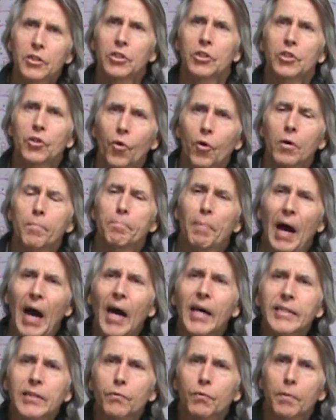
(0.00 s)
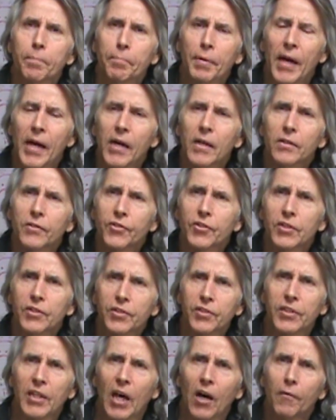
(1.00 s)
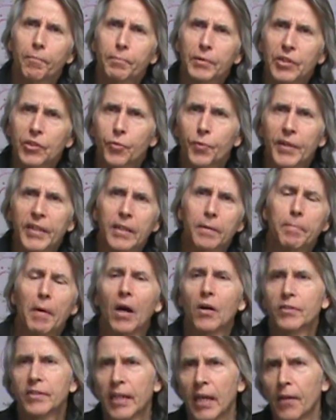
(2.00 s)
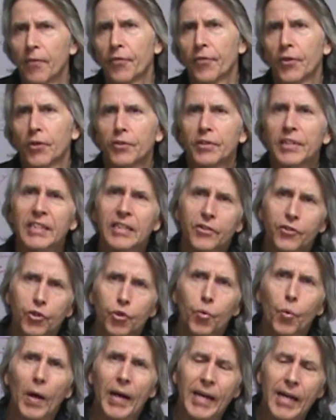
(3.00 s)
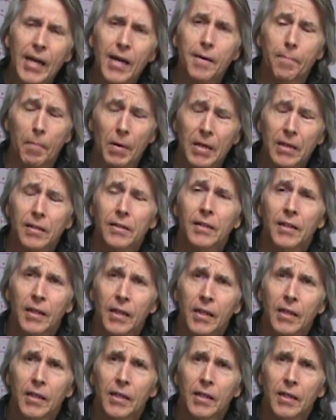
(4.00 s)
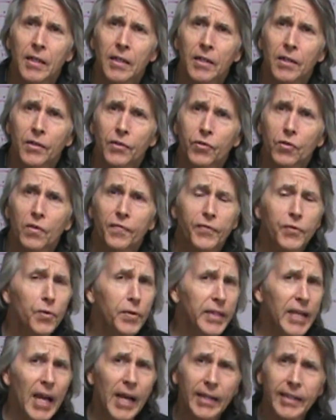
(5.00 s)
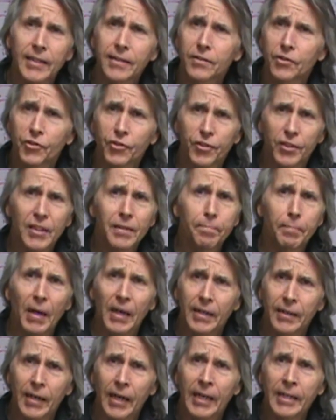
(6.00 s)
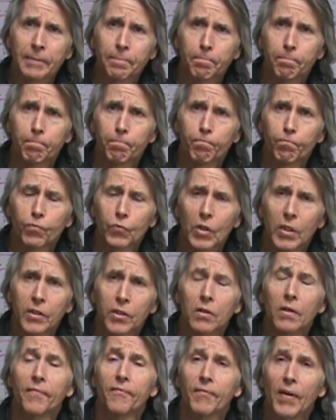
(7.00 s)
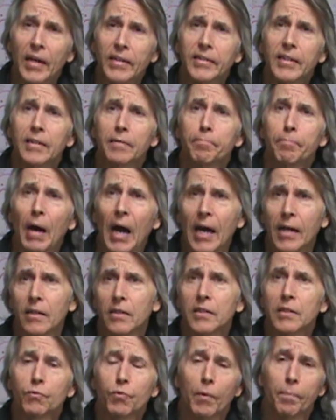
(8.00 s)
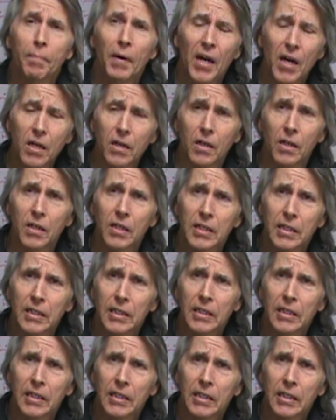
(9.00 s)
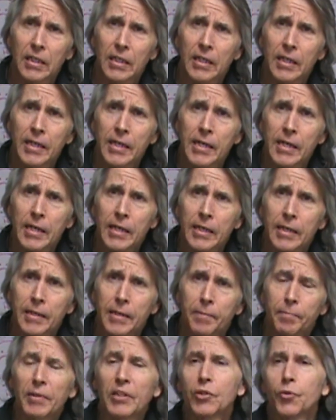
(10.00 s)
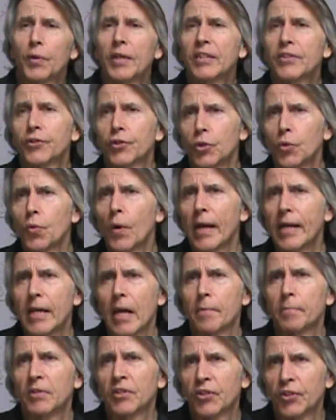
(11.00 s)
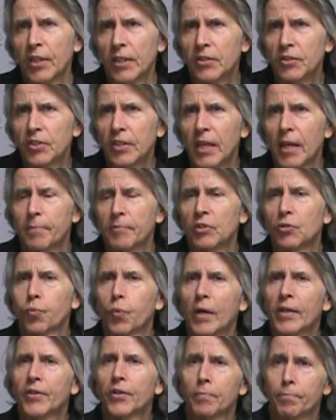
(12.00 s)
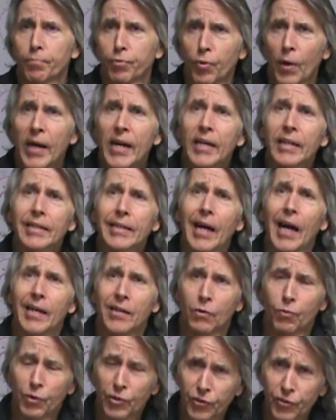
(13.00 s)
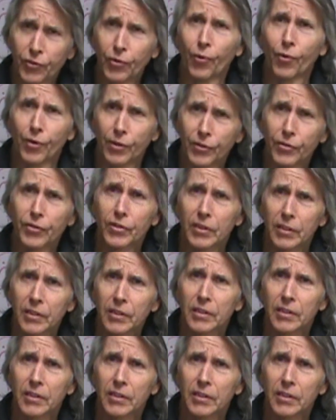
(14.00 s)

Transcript: Your body repairs itself between about 10:30 and 2 a.m. So if you can't get to sleep at night, you're affecting bodily repair. Between 2 a.m. and 6 a.m. is when your brain kind of restores.